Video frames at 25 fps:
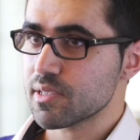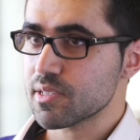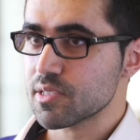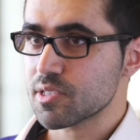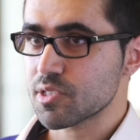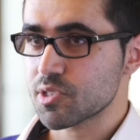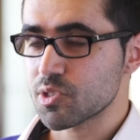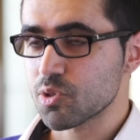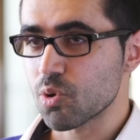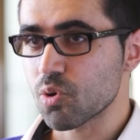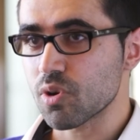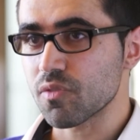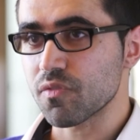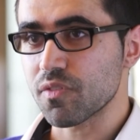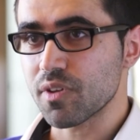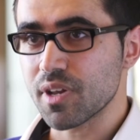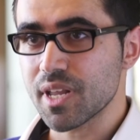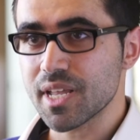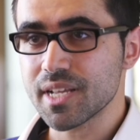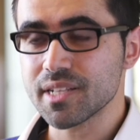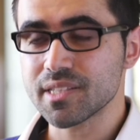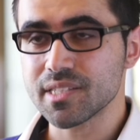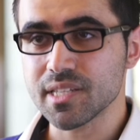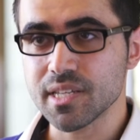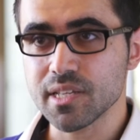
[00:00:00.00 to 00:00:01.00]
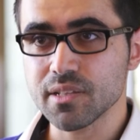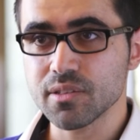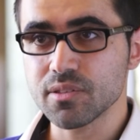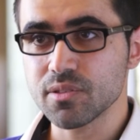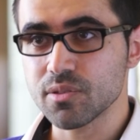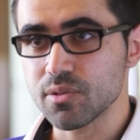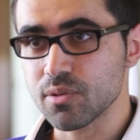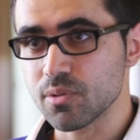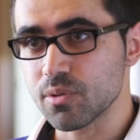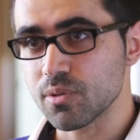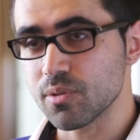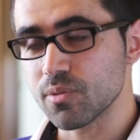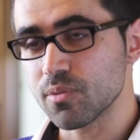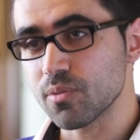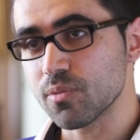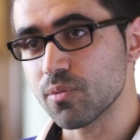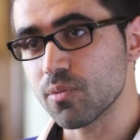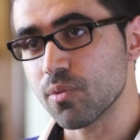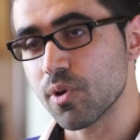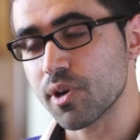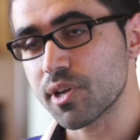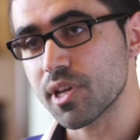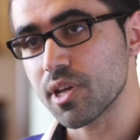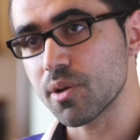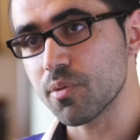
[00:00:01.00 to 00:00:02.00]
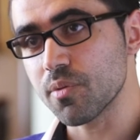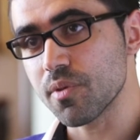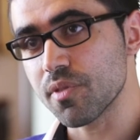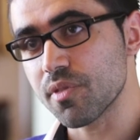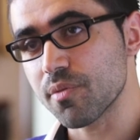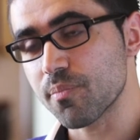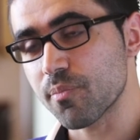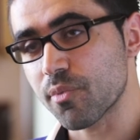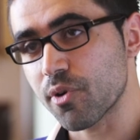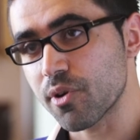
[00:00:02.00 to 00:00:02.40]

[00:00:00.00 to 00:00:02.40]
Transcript: sort of linked into working with